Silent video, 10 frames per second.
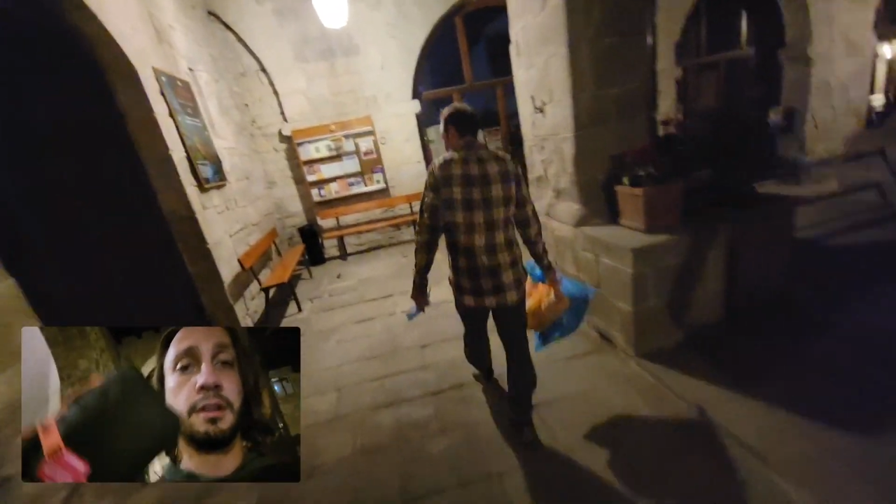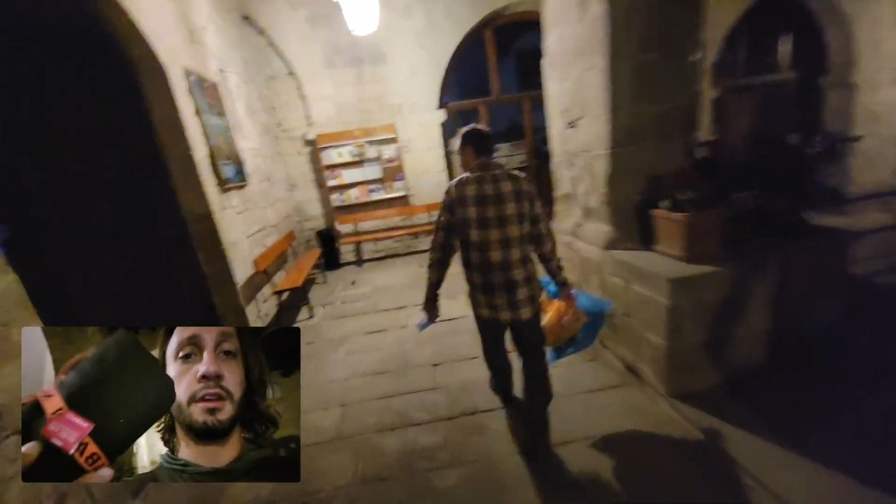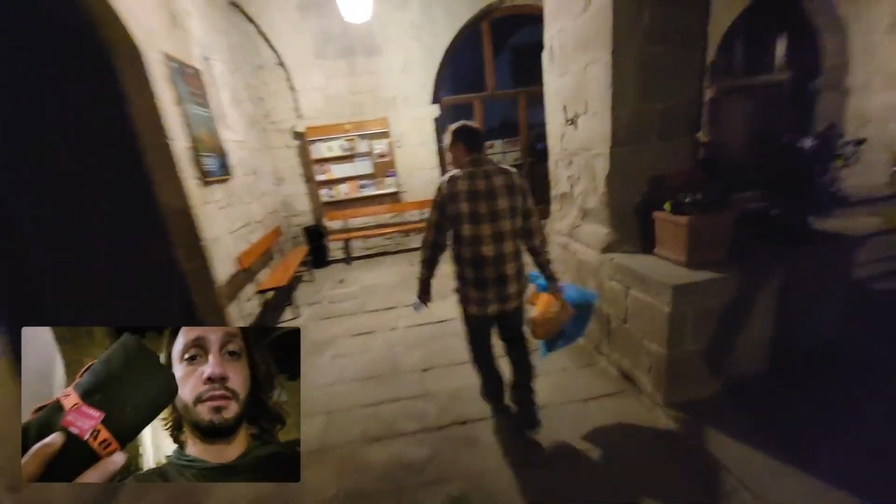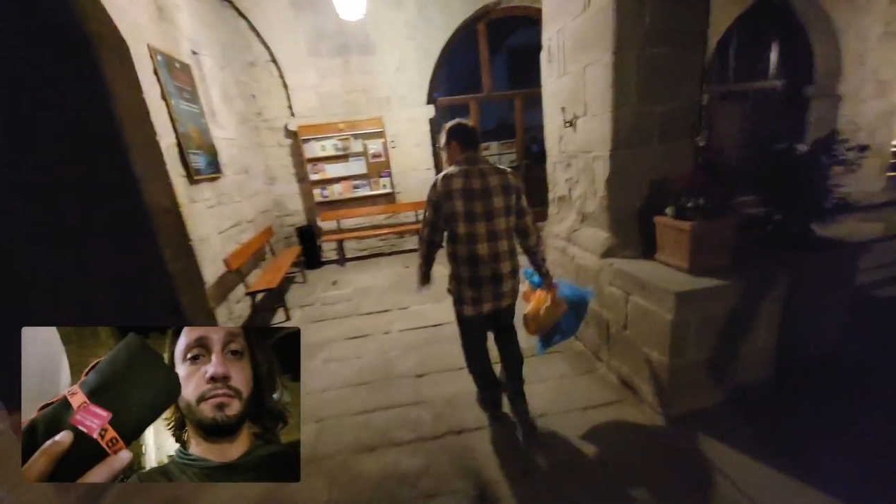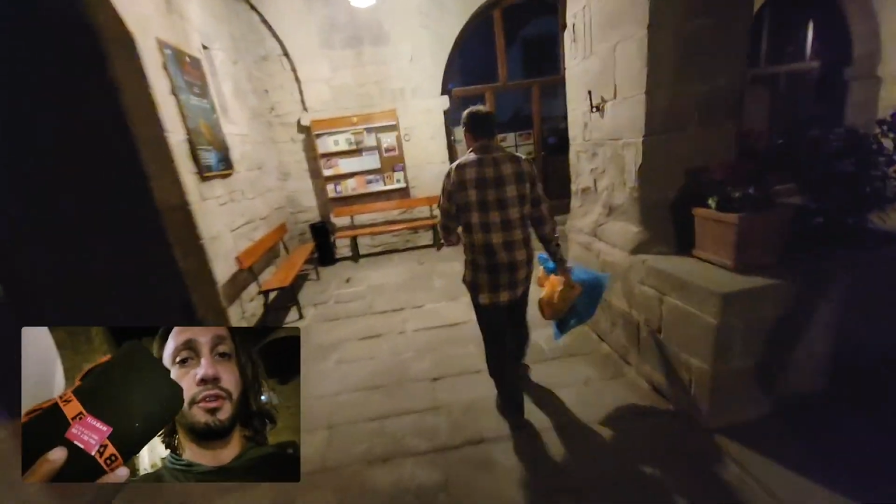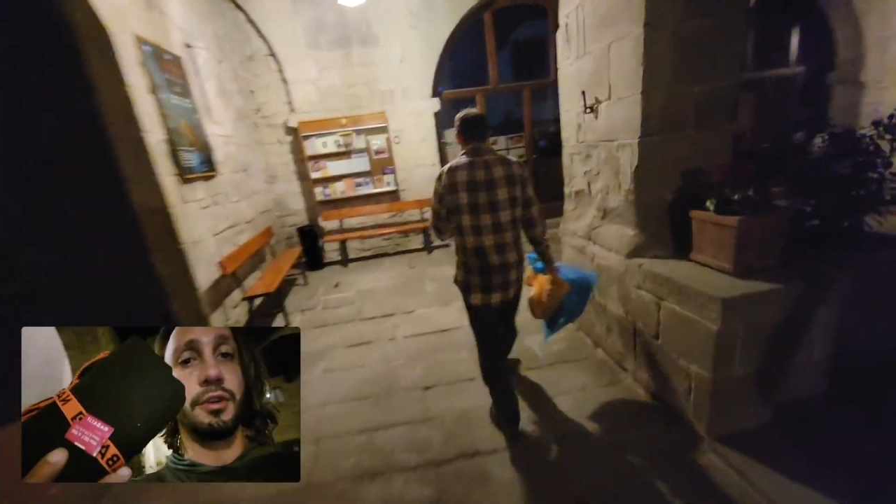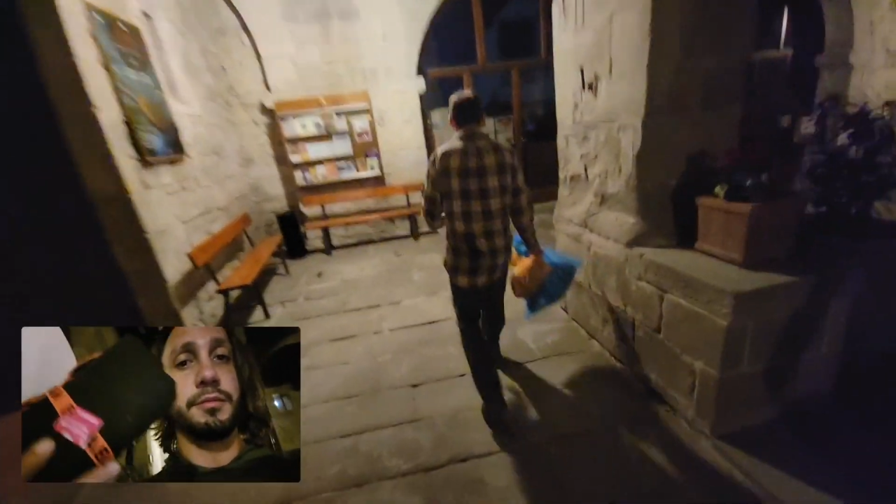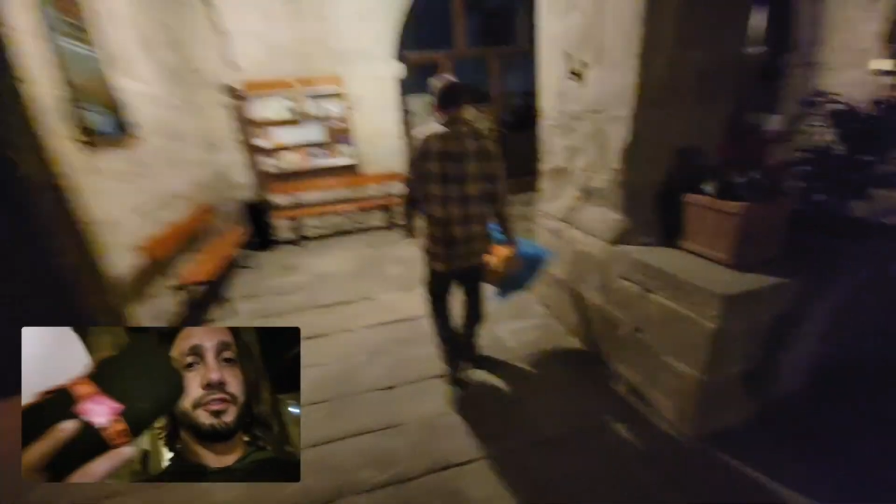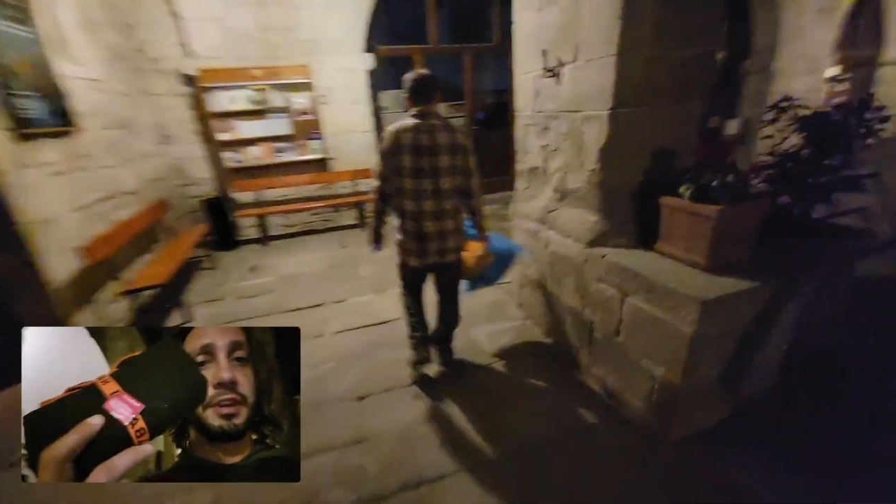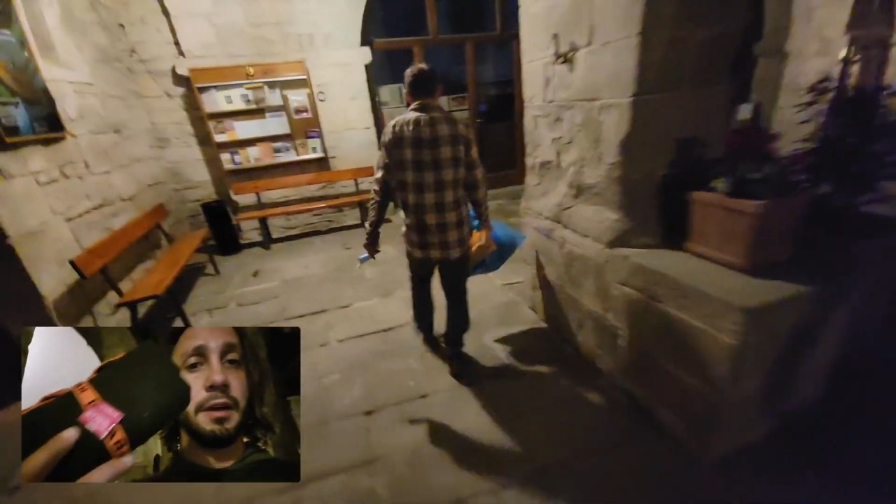and portable
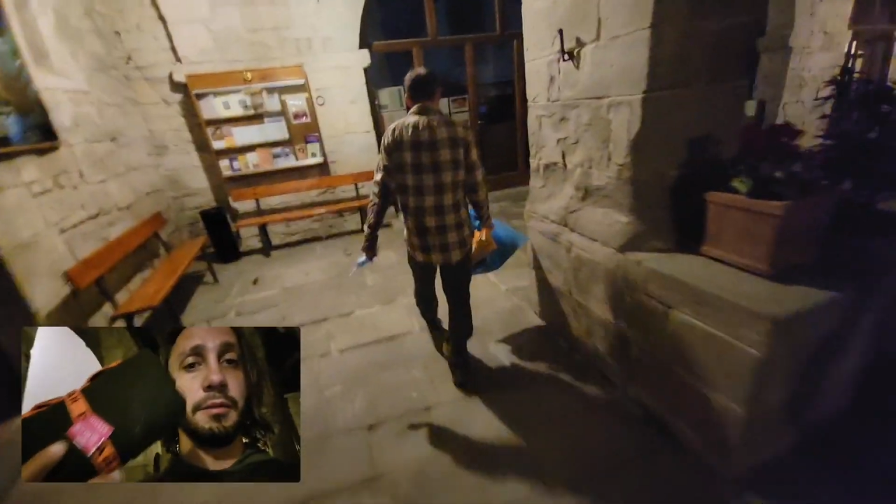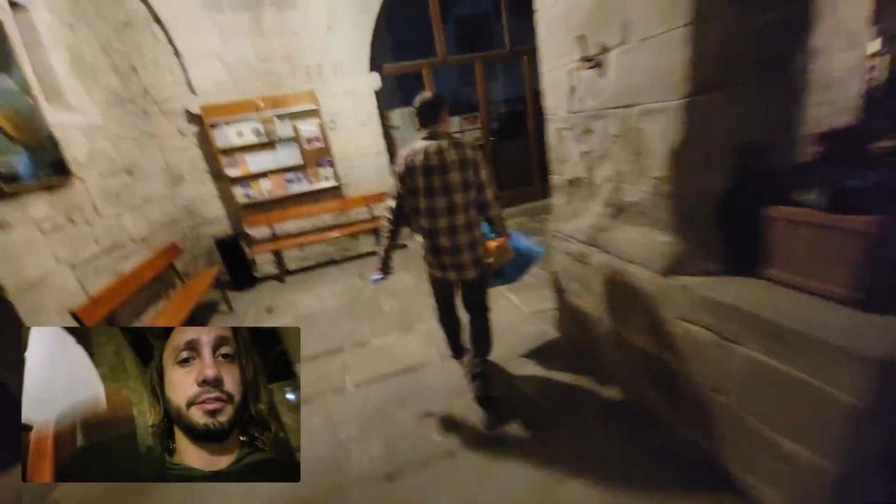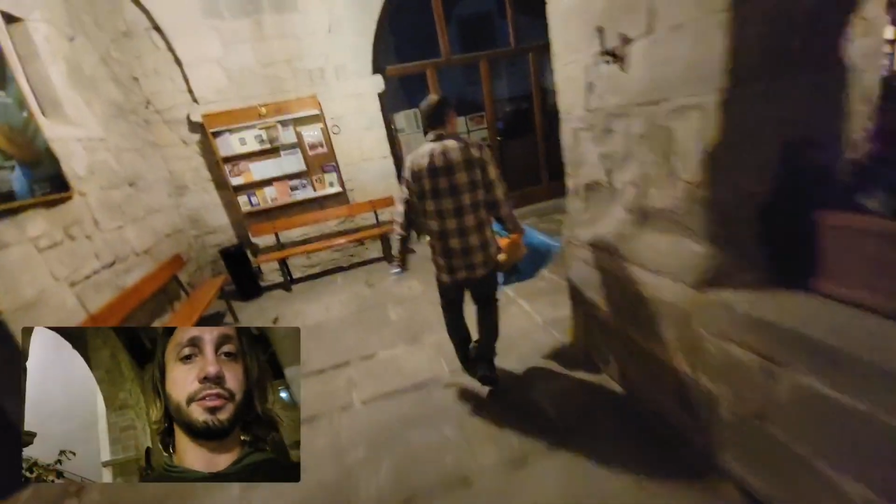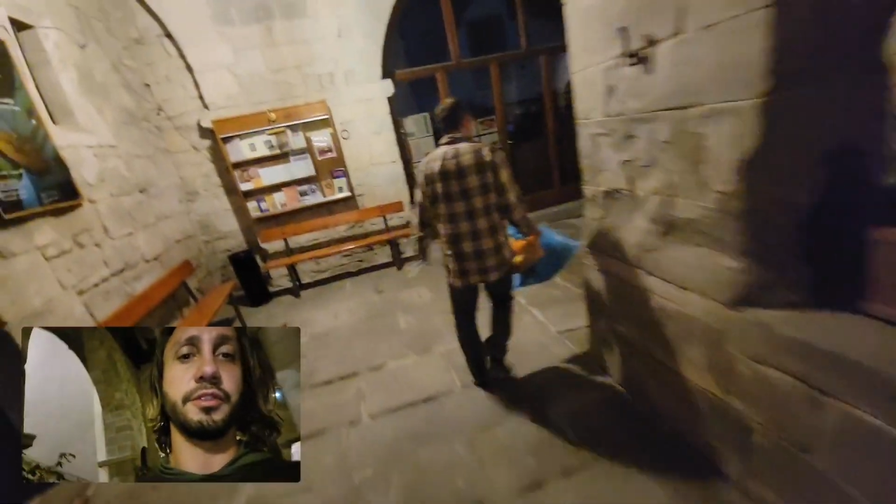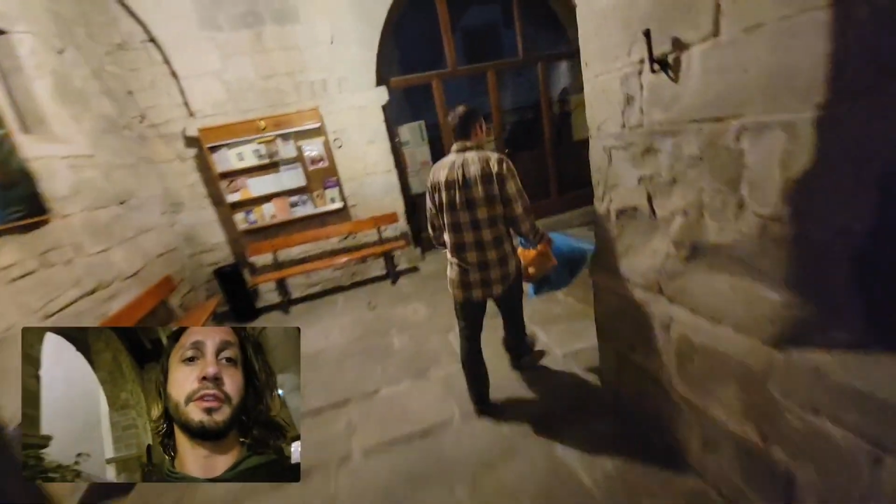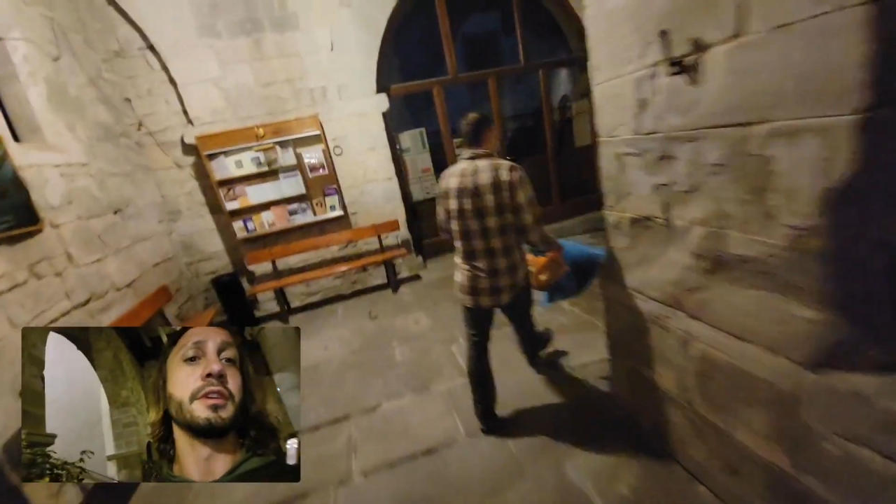towels,